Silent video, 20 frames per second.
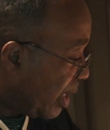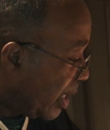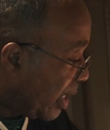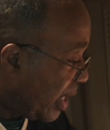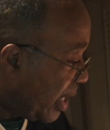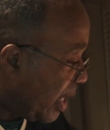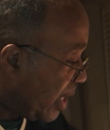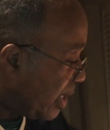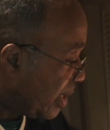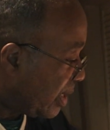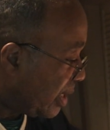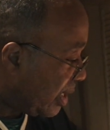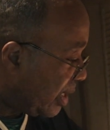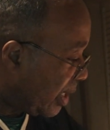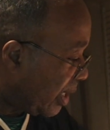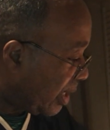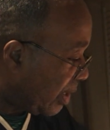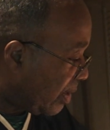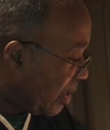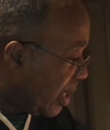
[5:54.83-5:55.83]
here's the
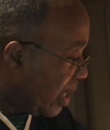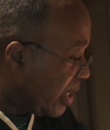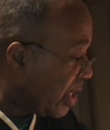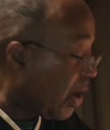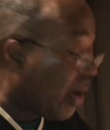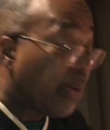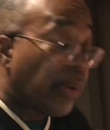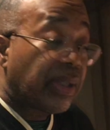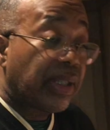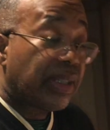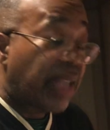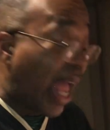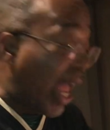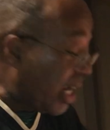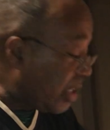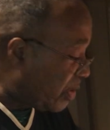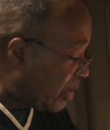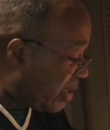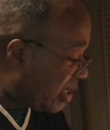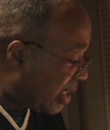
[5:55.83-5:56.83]
deal. You know, it's
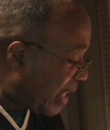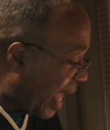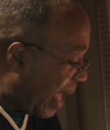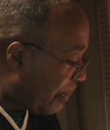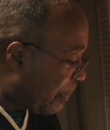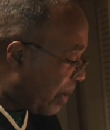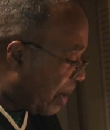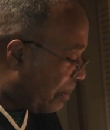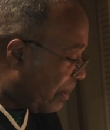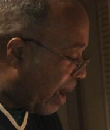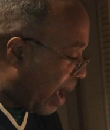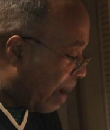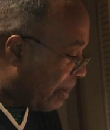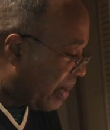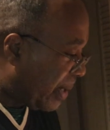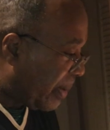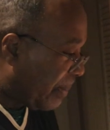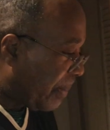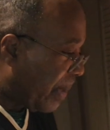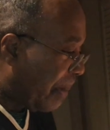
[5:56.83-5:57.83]
actually slap your
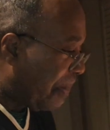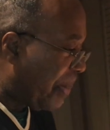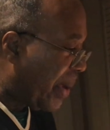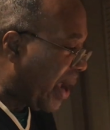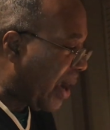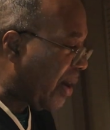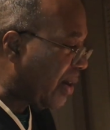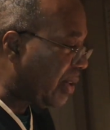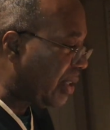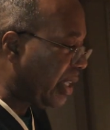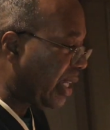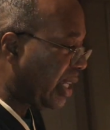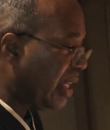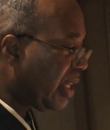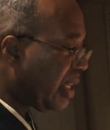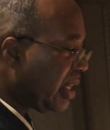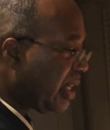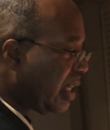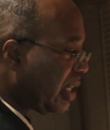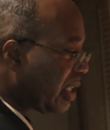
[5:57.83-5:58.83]
mama. Apparently,
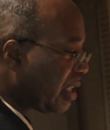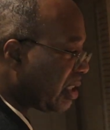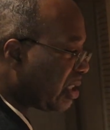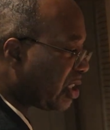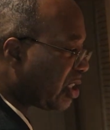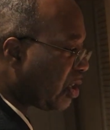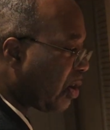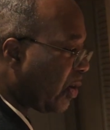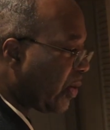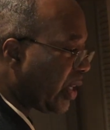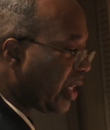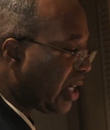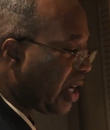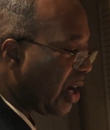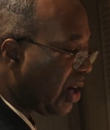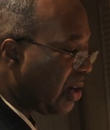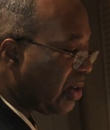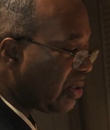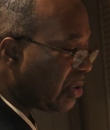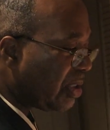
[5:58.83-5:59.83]
the story
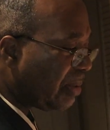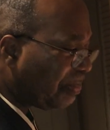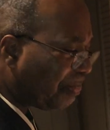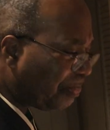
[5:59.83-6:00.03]
goes,